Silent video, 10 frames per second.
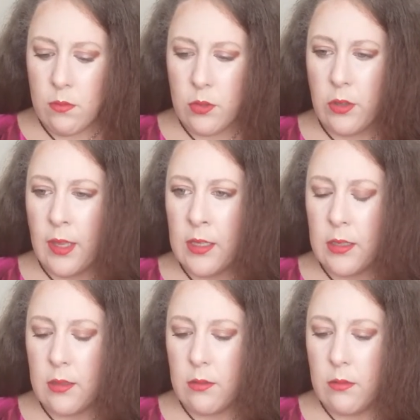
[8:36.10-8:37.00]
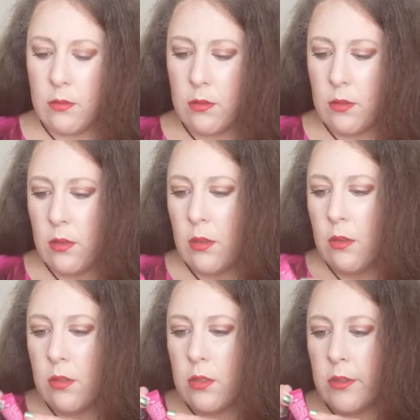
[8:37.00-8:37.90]
So that's...
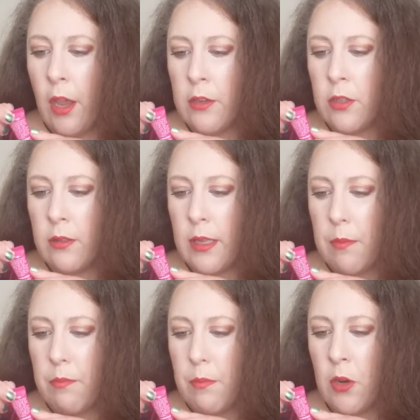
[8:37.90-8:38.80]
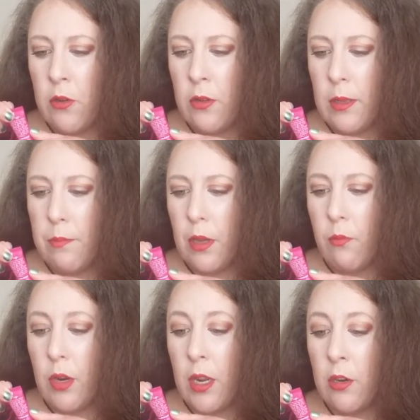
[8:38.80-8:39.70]
Doctor Lip, Miracle Lip
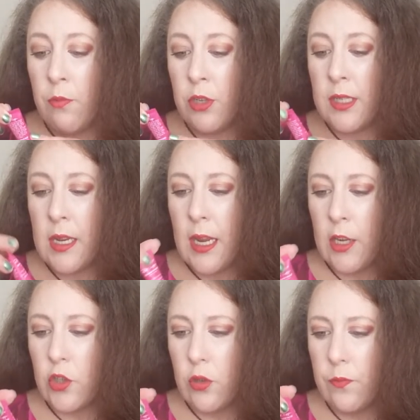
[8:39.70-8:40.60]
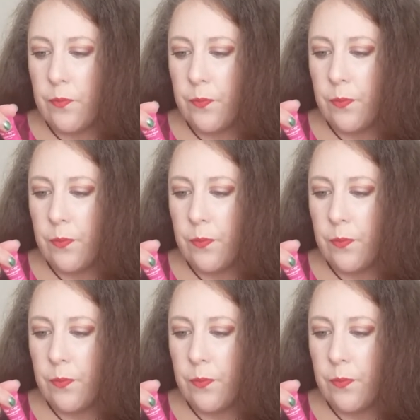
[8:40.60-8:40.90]
Balm, one hundred percent natural.